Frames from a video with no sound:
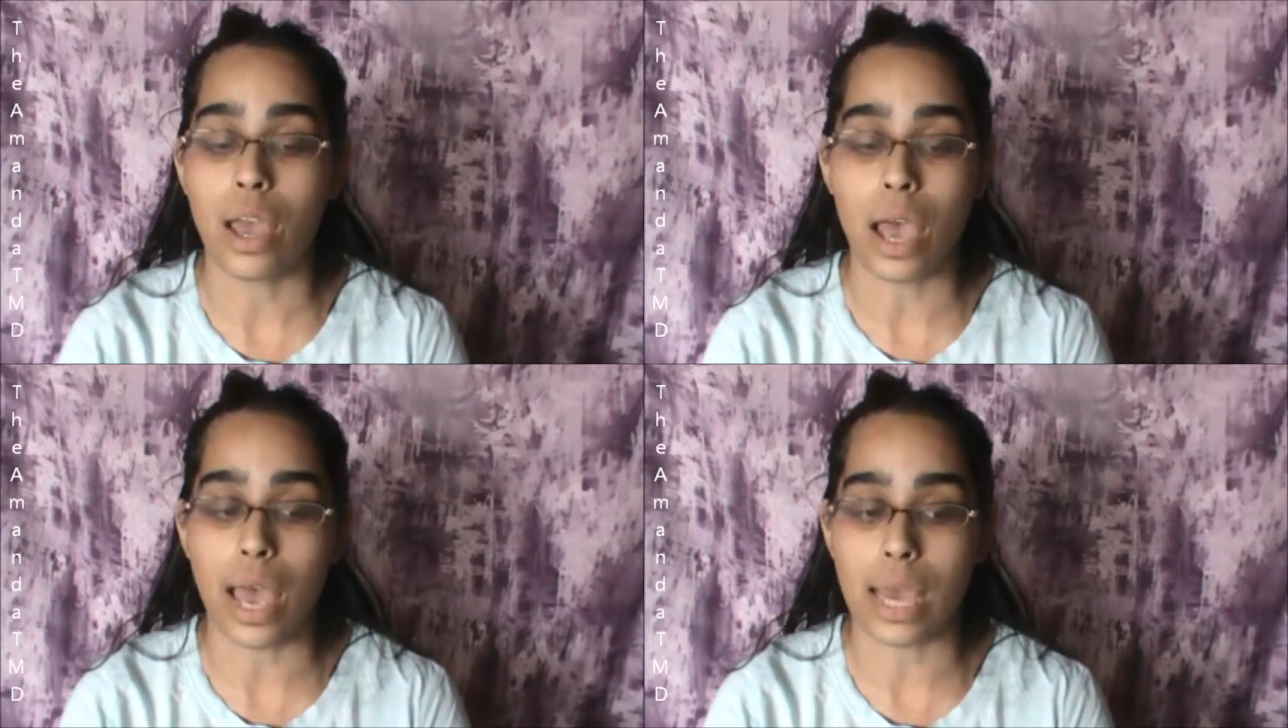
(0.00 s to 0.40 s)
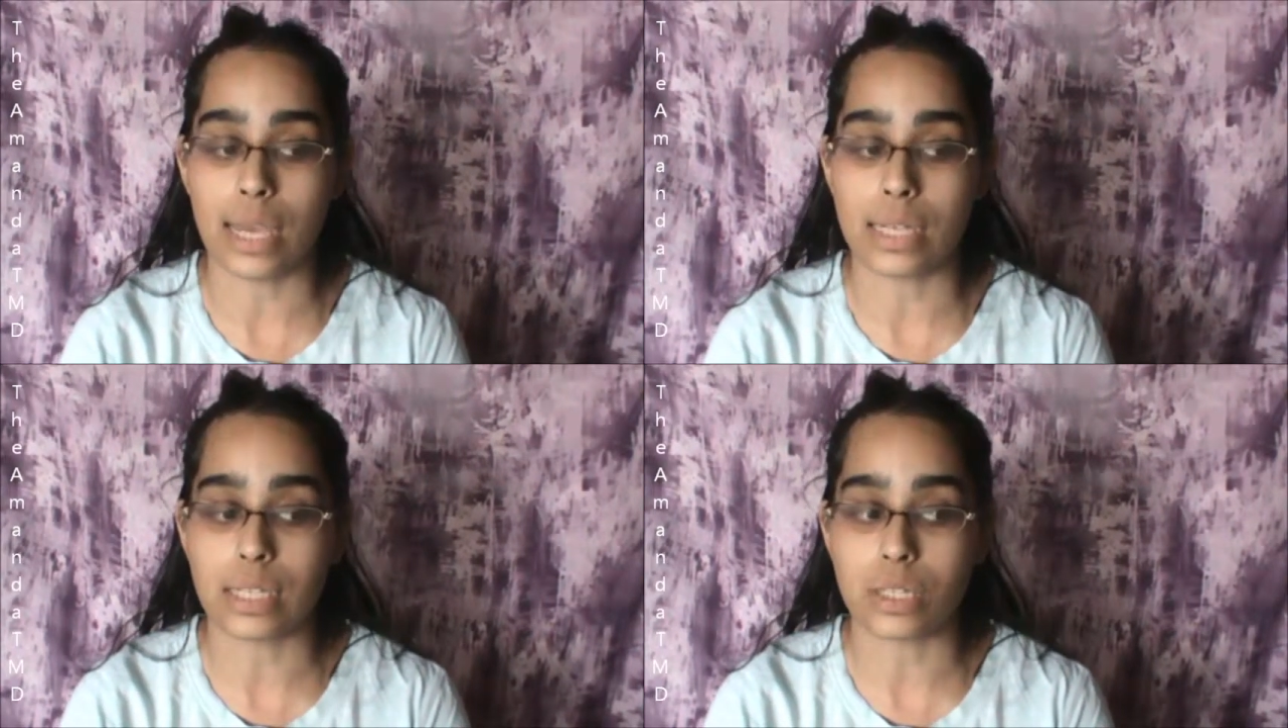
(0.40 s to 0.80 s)

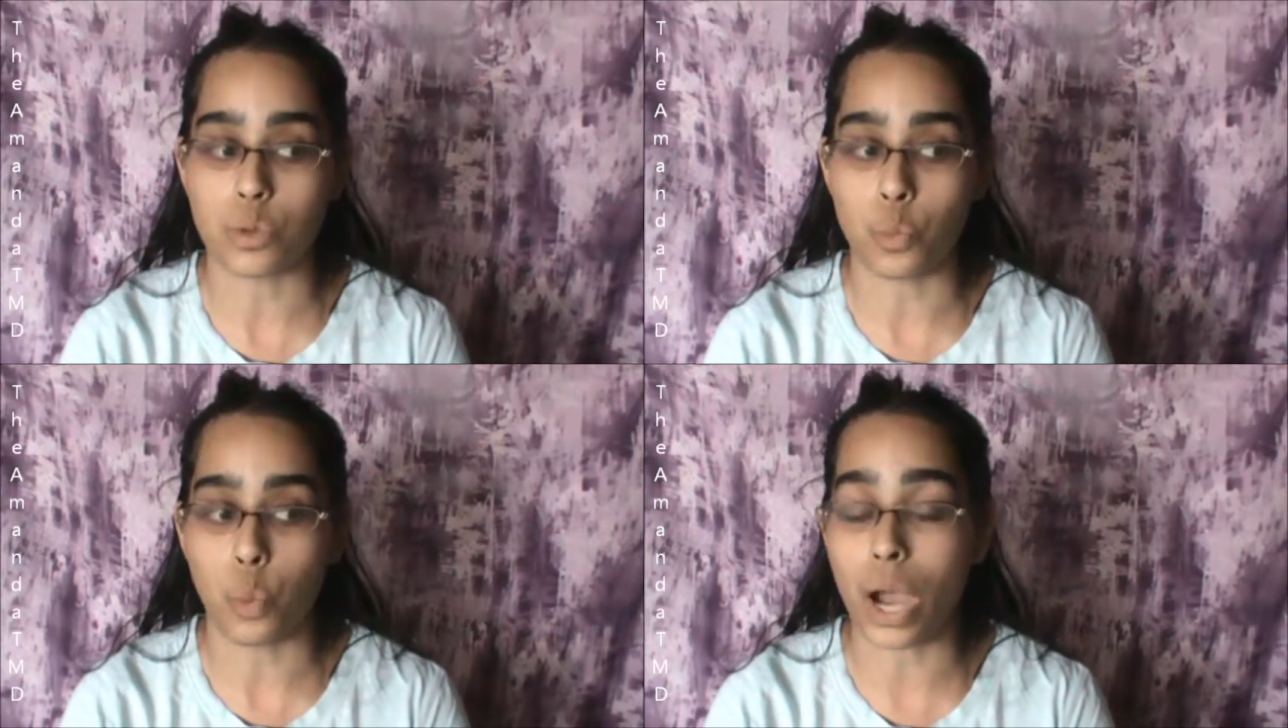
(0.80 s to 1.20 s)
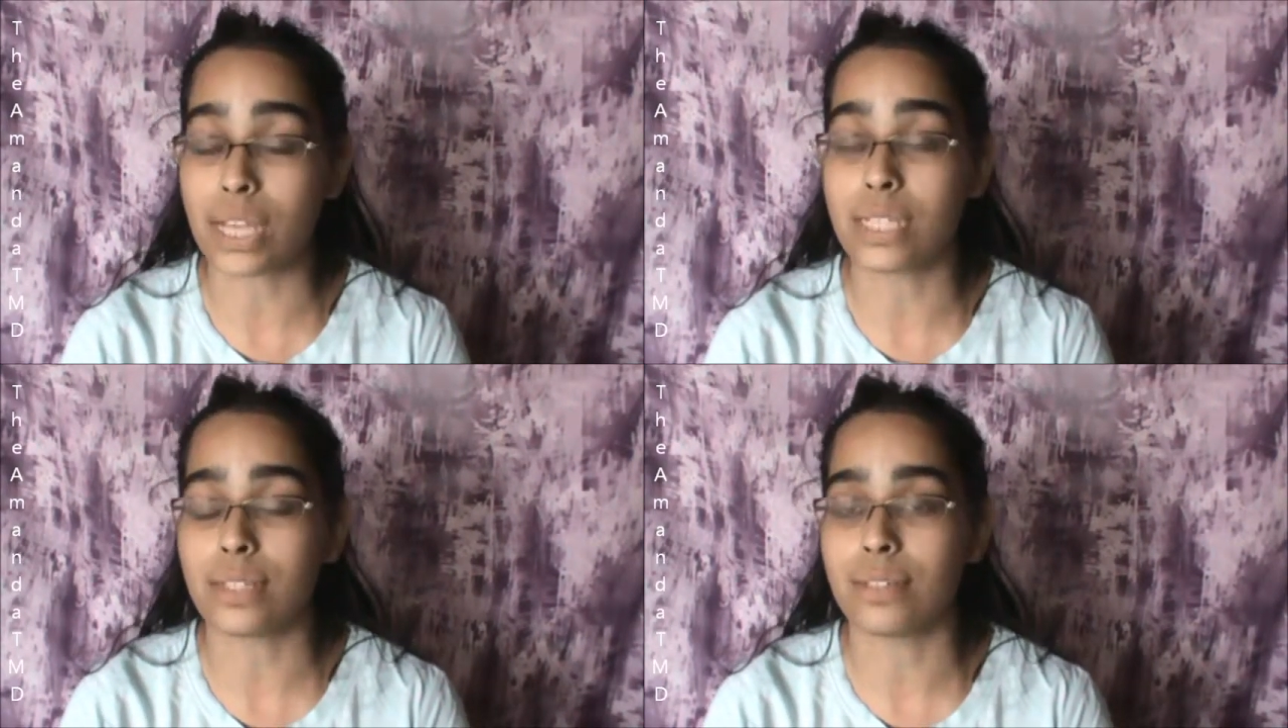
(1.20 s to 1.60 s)
and why
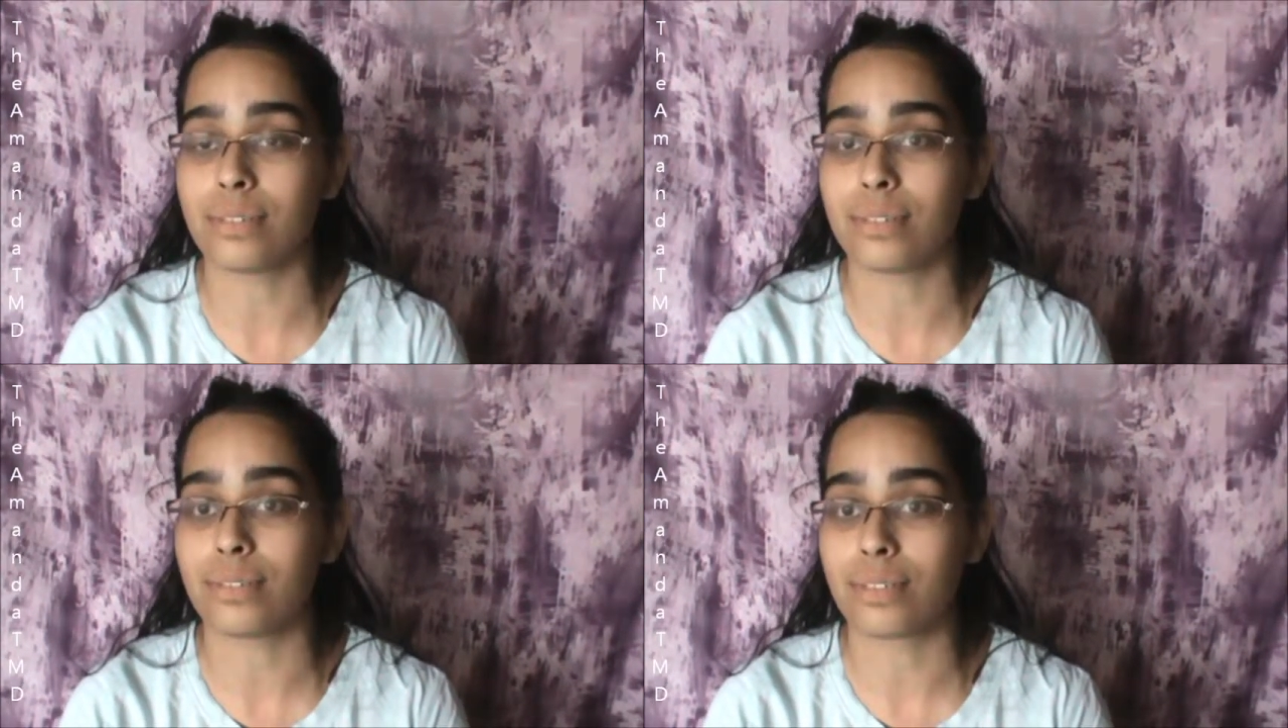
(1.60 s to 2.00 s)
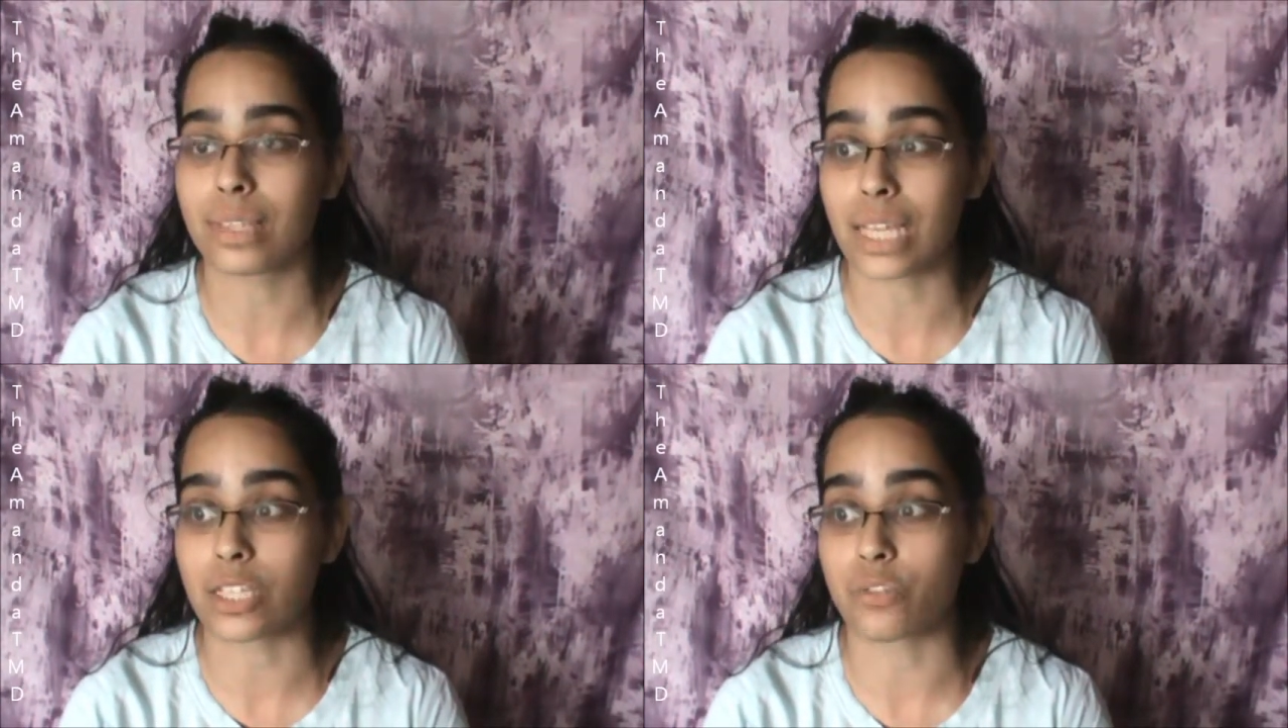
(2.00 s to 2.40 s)
do
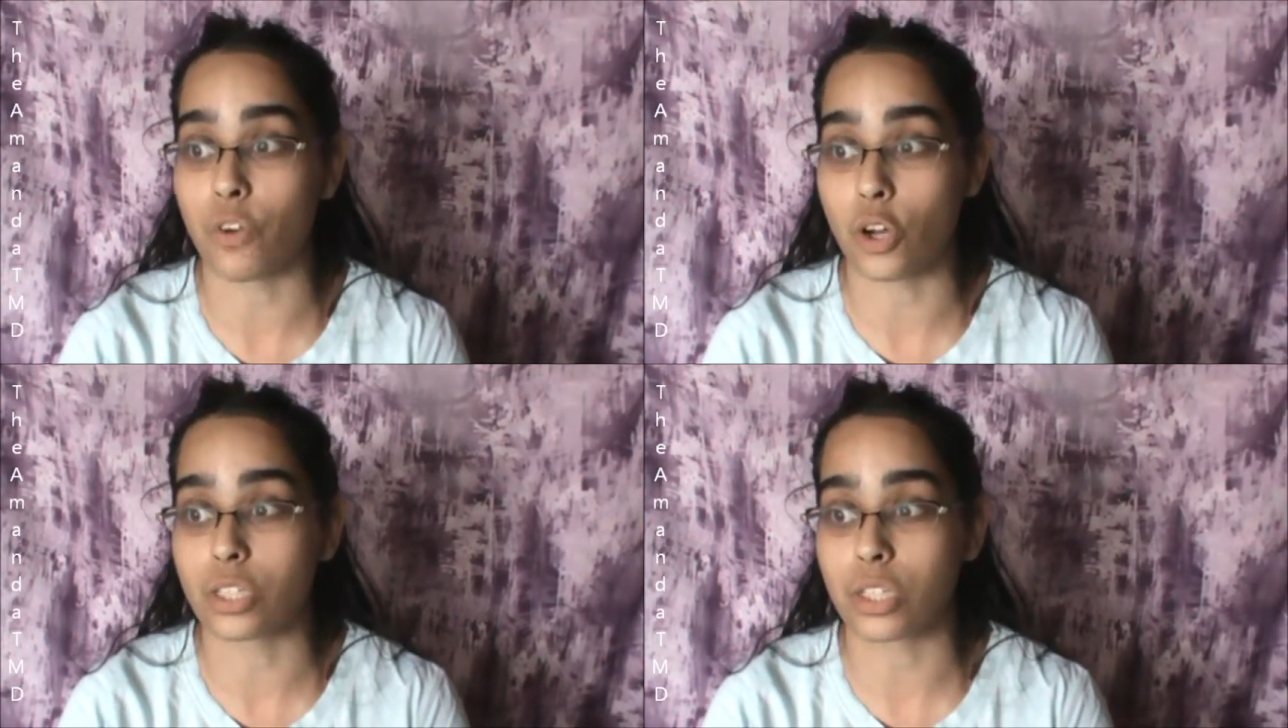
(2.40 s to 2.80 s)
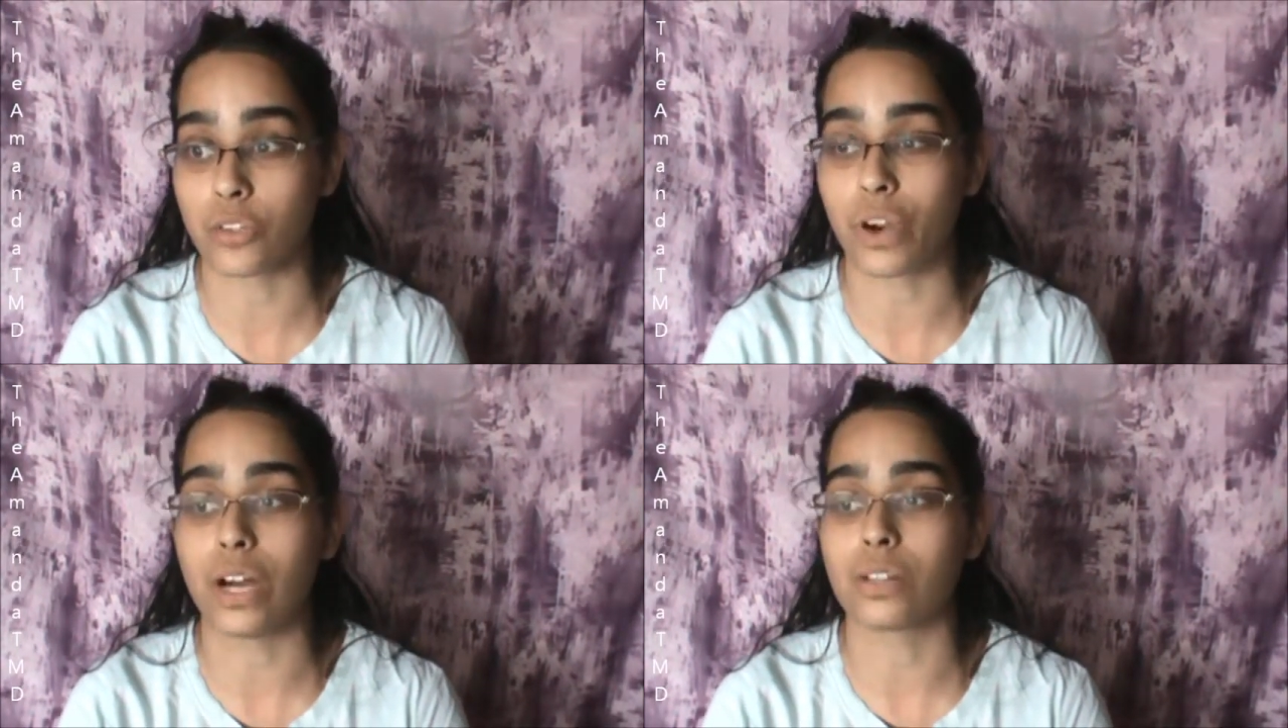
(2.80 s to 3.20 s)
things fall to the
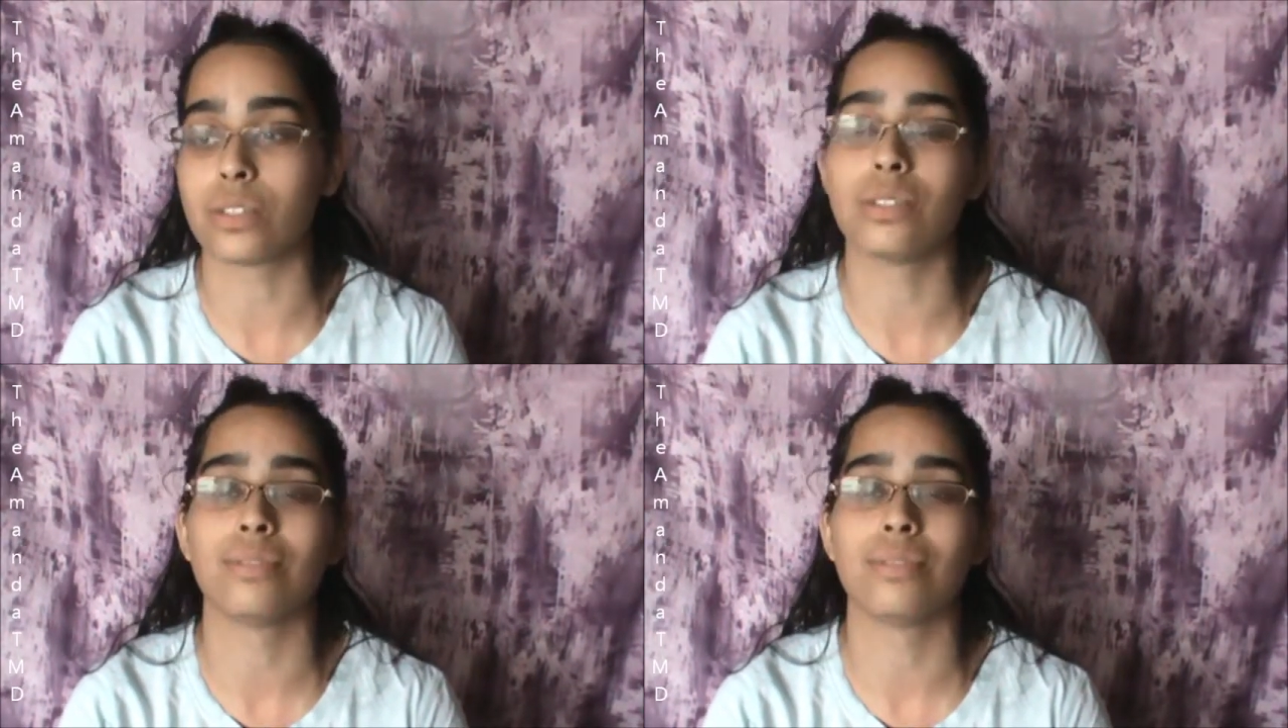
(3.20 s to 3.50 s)
ground.